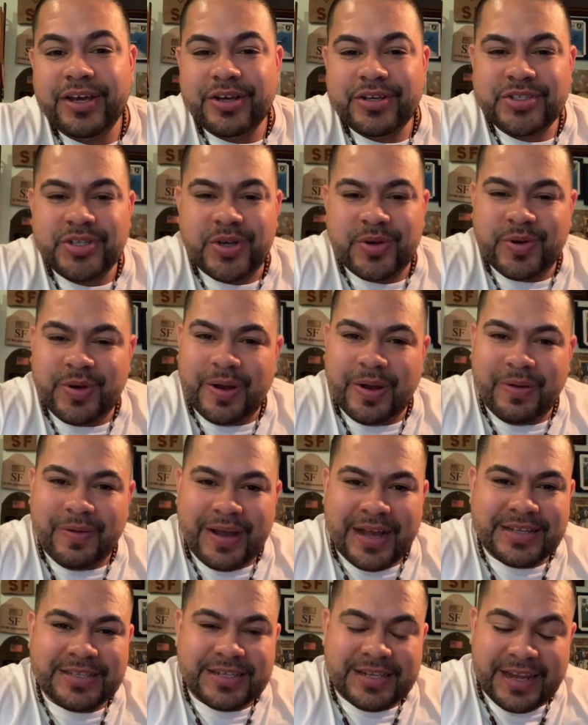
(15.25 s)
So
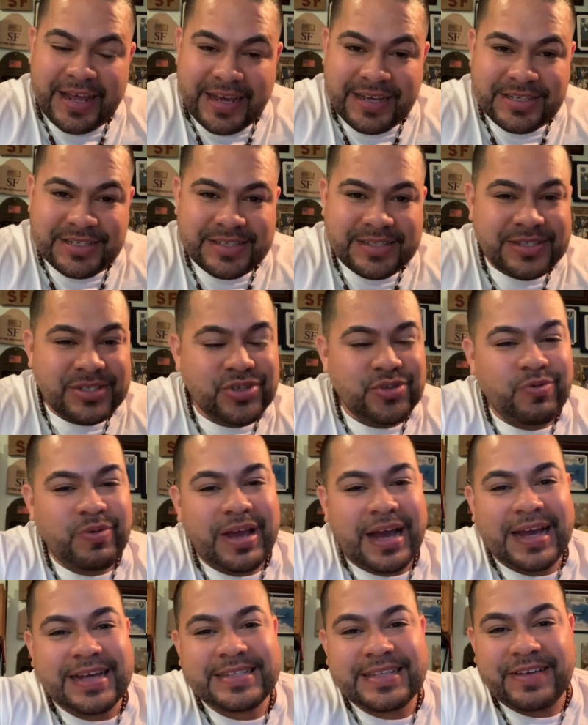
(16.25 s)
congratulations, you
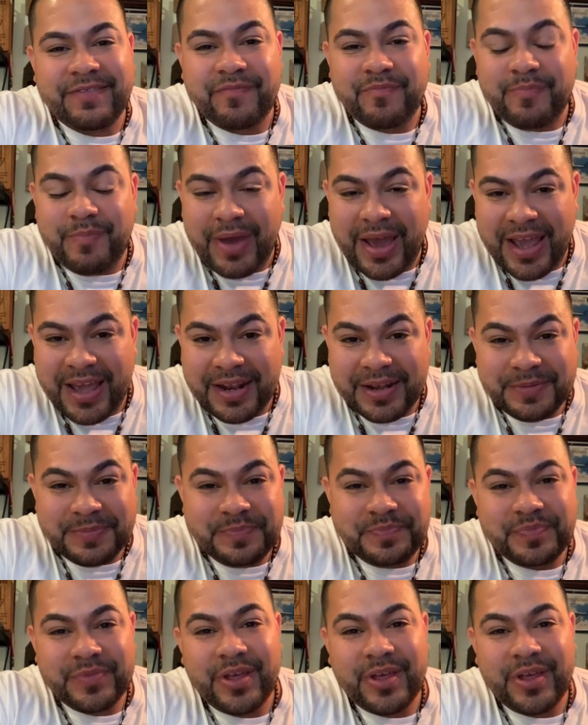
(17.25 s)
guys have made it.